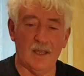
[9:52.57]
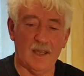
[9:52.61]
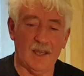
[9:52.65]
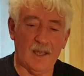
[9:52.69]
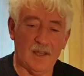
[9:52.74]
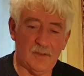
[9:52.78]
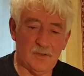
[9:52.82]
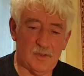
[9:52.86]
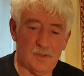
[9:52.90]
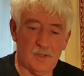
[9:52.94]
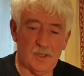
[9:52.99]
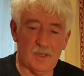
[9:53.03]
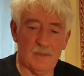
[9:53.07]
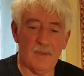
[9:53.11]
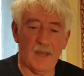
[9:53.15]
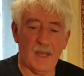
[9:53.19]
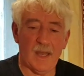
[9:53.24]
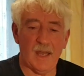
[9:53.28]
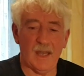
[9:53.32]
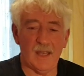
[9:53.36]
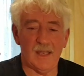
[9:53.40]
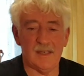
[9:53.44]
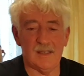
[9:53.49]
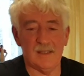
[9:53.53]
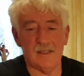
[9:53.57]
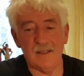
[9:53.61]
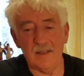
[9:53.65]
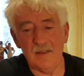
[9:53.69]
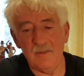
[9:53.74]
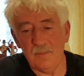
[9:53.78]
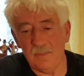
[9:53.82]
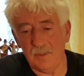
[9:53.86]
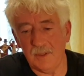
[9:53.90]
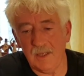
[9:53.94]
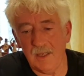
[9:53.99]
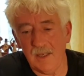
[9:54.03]
I saw about
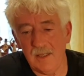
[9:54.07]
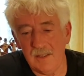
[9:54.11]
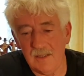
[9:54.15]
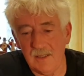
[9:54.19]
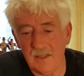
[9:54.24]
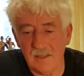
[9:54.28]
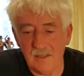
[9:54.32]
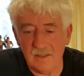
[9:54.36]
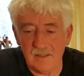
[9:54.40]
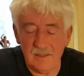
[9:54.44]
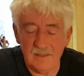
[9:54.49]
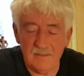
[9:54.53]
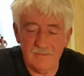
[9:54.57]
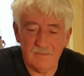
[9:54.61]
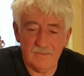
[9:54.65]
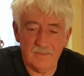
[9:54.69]
18 pieces